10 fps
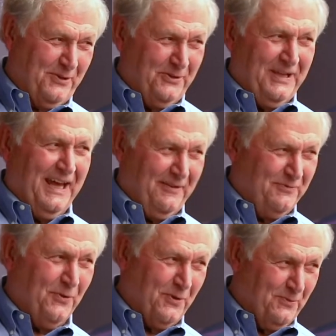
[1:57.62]
I could not
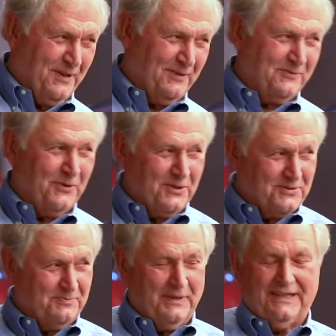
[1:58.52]
afford one, of
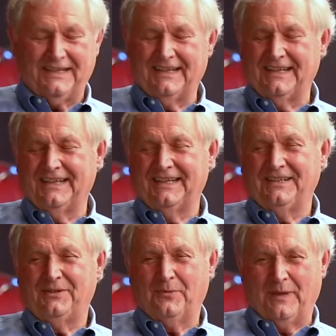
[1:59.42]
course, but
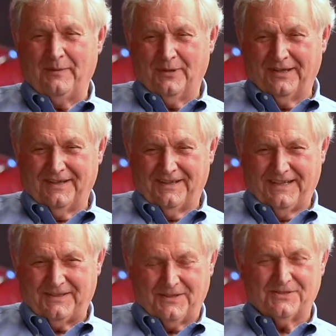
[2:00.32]
to be able to
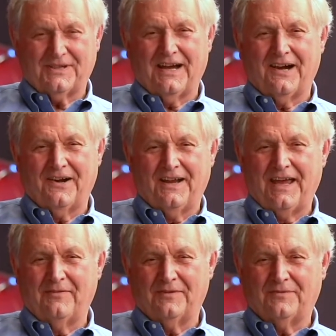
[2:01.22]
get this car and have it